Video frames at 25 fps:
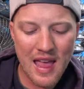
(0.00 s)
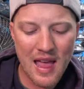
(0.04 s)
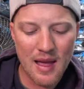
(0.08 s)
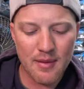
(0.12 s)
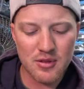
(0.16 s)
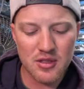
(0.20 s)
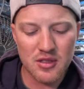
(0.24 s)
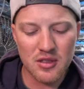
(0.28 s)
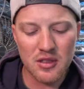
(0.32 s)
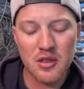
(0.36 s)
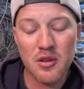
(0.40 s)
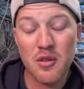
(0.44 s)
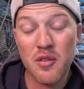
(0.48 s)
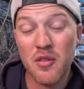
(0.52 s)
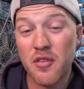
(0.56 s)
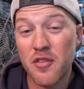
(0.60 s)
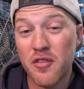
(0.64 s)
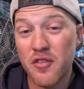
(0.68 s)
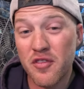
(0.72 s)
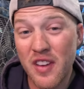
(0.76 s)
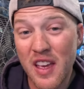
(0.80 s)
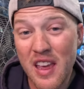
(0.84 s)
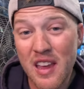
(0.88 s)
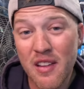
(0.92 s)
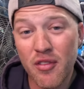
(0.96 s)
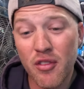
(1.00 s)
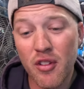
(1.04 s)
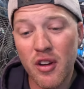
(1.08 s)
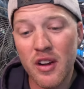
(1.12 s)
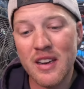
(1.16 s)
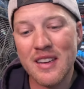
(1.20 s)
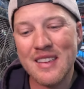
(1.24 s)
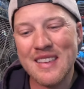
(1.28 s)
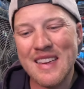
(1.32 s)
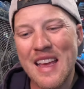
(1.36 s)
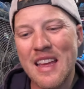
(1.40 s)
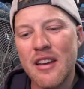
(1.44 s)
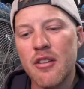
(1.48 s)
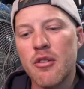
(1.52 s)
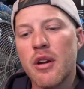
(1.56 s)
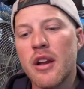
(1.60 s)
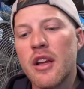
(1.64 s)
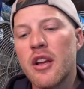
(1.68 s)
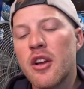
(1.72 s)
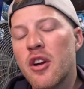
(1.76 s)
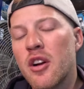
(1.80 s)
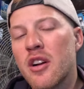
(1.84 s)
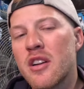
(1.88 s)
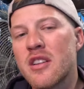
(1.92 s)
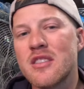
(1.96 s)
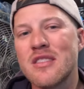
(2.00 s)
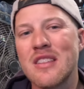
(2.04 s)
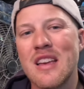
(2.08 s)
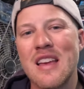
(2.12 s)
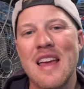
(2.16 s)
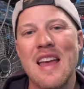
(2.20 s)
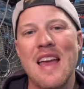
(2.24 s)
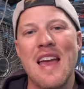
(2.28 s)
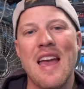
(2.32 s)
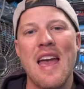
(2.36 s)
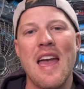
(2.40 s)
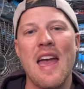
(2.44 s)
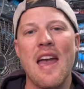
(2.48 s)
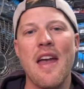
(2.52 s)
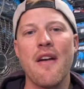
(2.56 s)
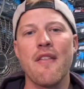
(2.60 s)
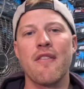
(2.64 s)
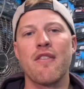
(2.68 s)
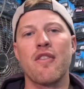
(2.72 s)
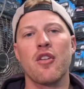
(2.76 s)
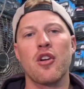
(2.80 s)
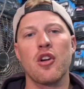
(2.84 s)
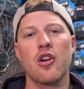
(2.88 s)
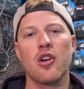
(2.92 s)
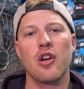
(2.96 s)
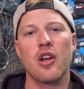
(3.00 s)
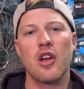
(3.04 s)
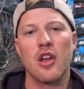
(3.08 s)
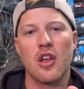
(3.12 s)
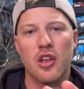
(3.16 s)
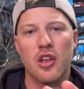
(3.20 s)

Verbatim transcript: absolute favorite Ned rig hooks ever